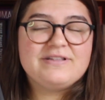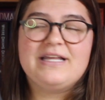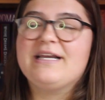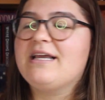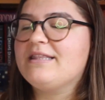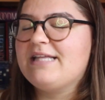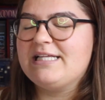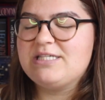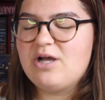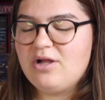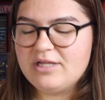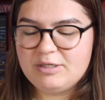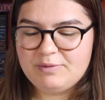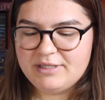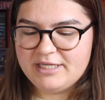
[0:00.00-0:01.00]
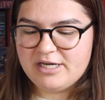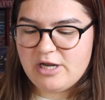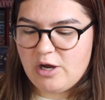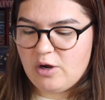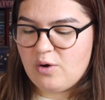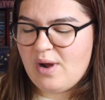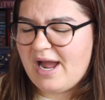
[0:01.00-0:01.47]
Like, that's all I really
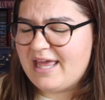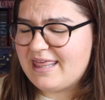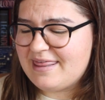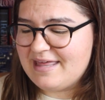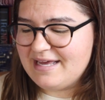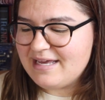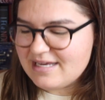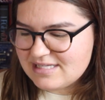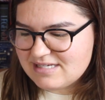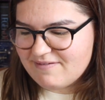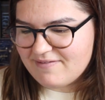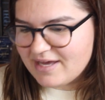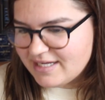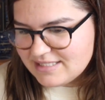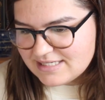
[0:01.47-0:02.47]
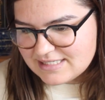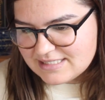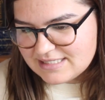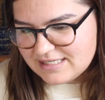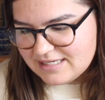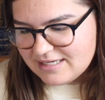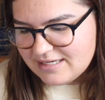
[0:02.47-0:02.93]
know. I think it's
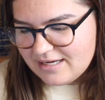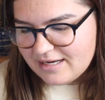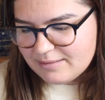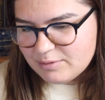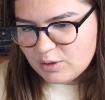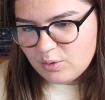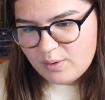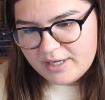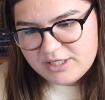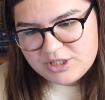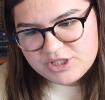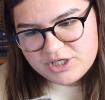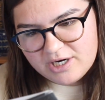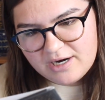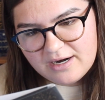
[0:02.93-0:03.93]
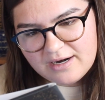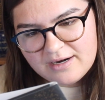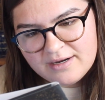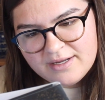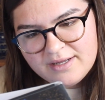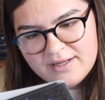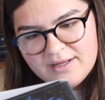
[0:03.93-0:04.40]
fantasy, I'm quite sure.